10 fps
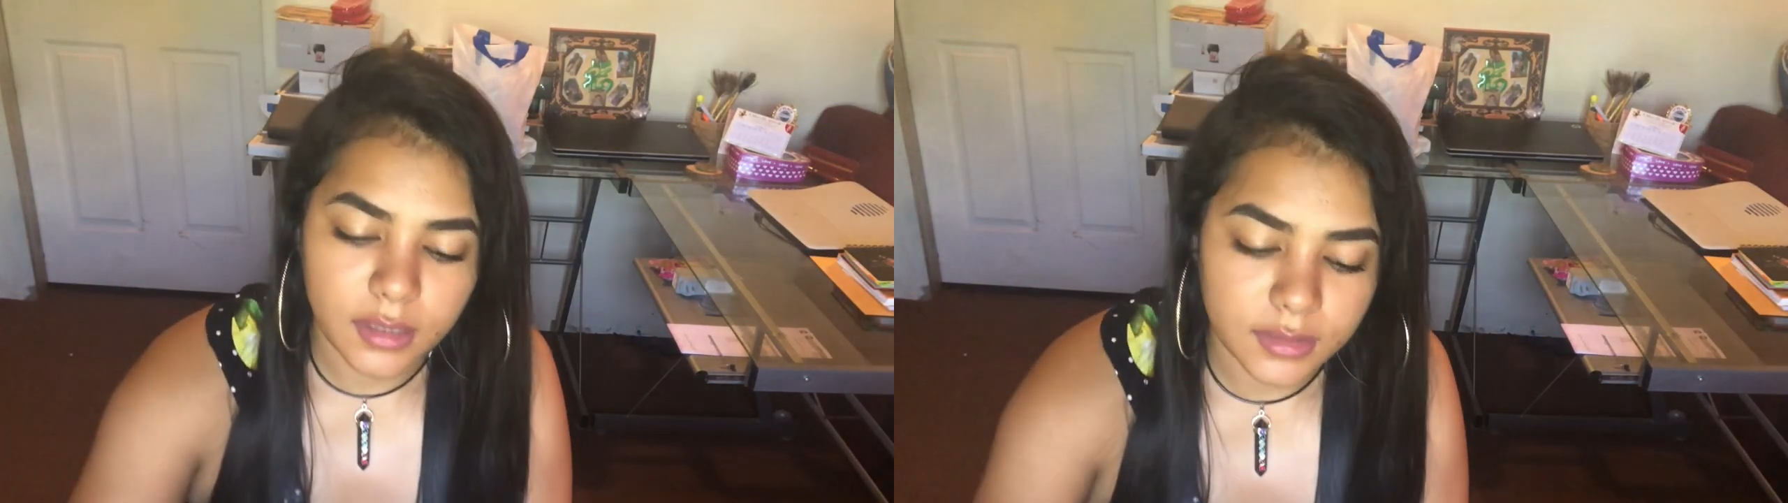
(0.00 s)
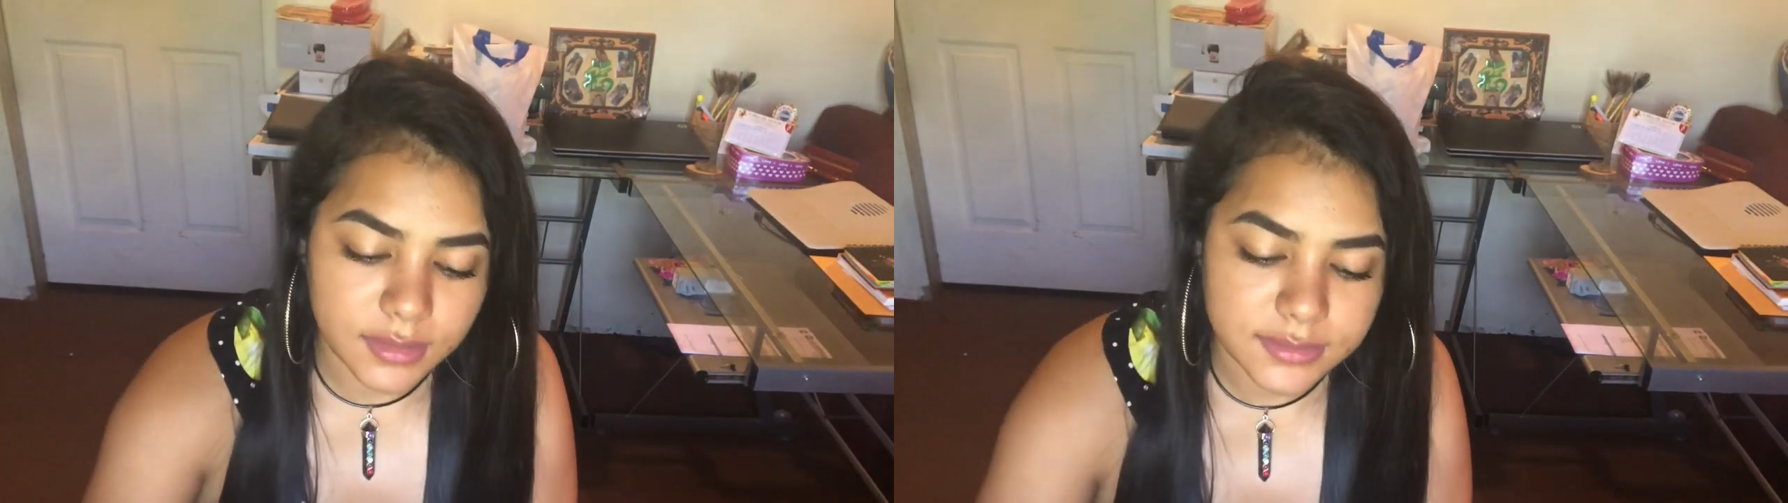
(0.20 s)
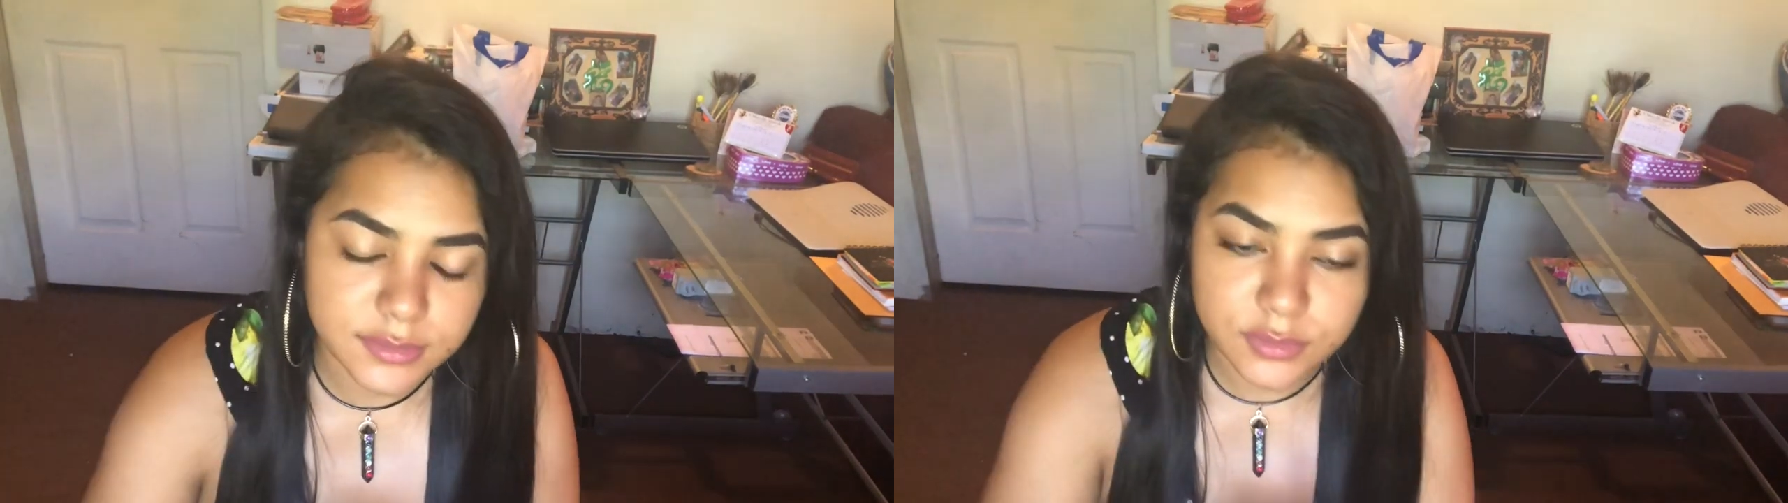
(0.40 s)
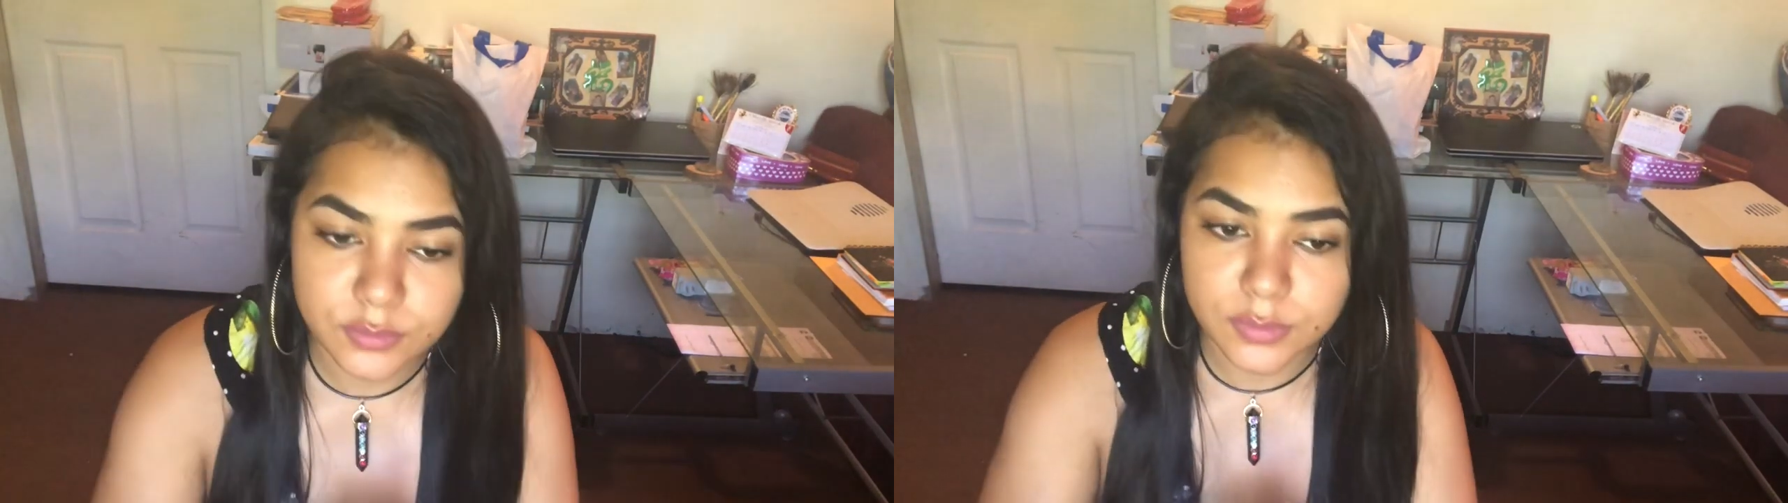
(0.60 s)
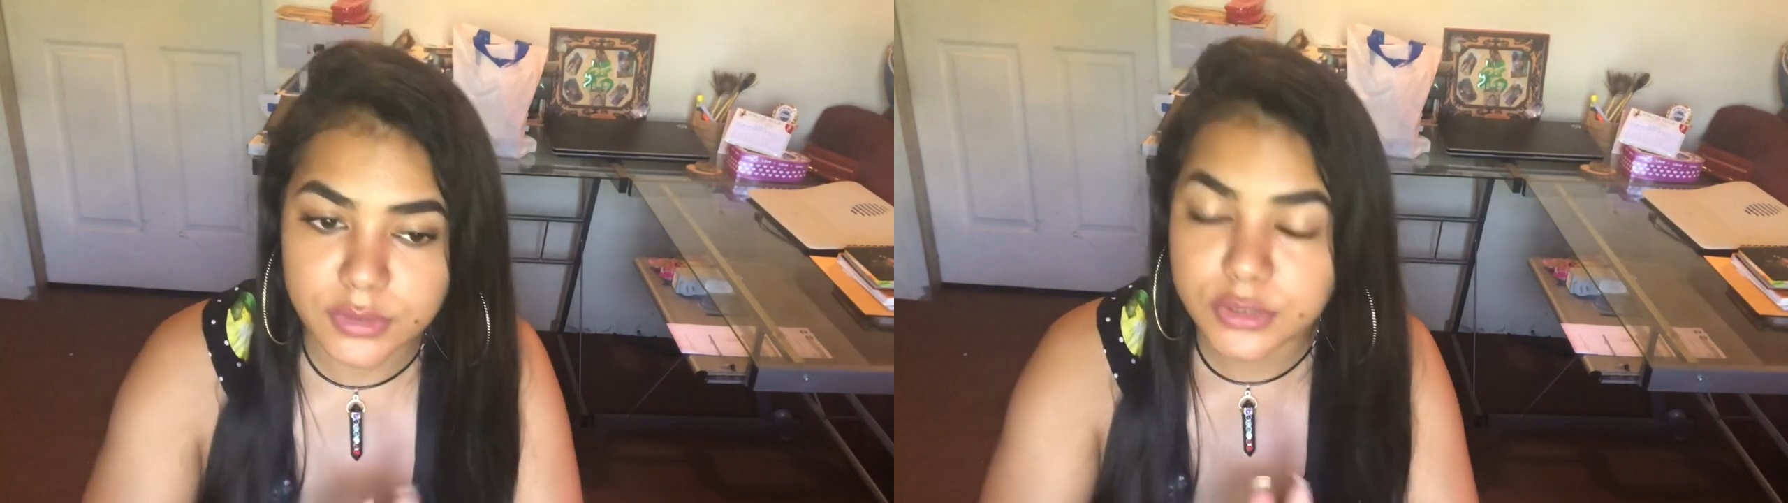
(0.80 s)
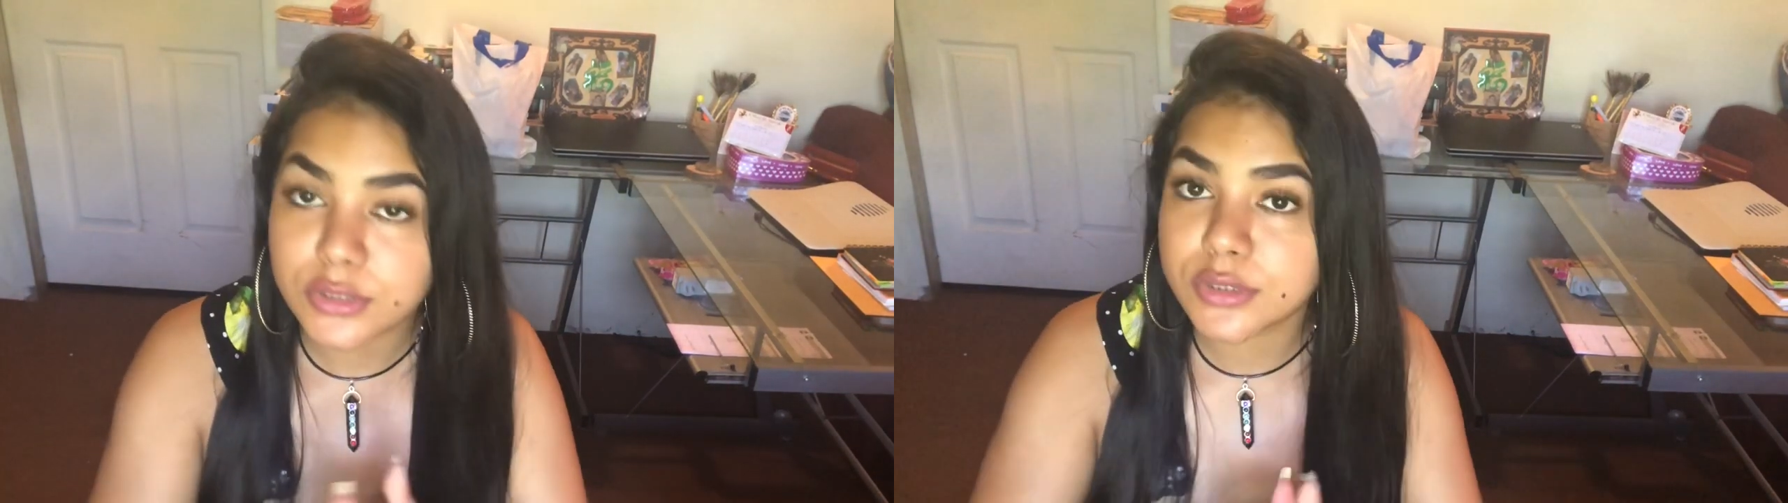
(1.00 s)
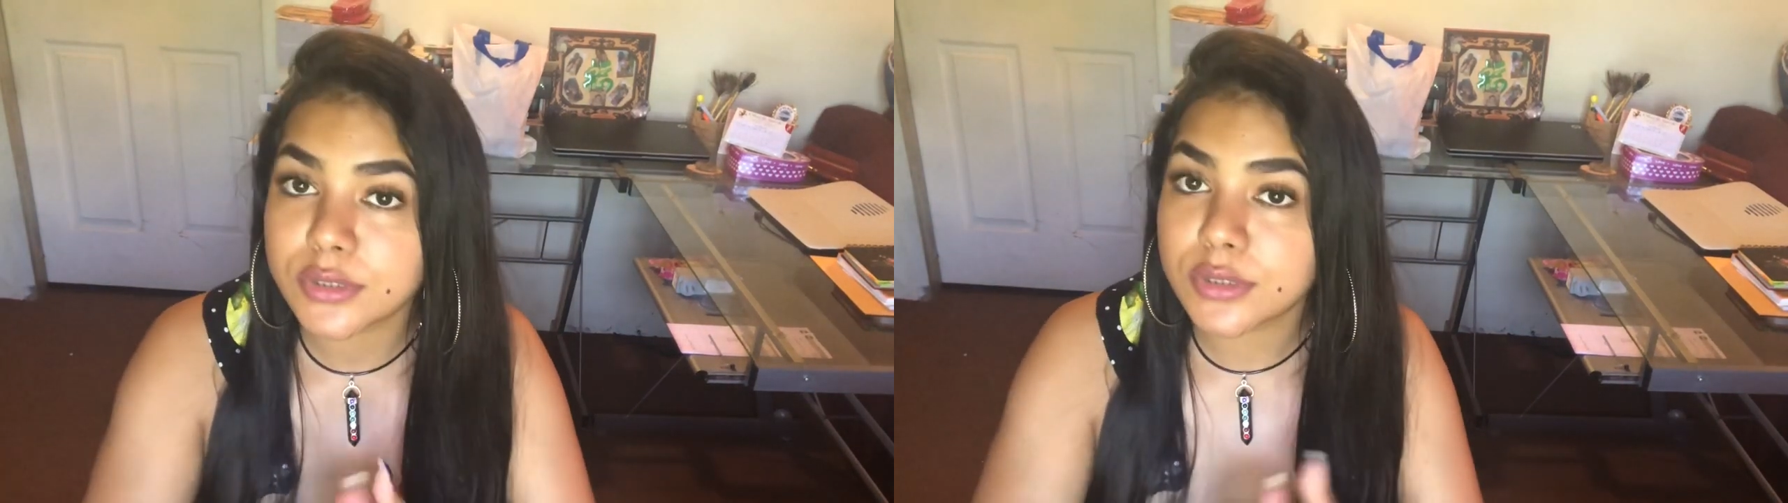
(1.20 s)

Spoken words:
That's too much.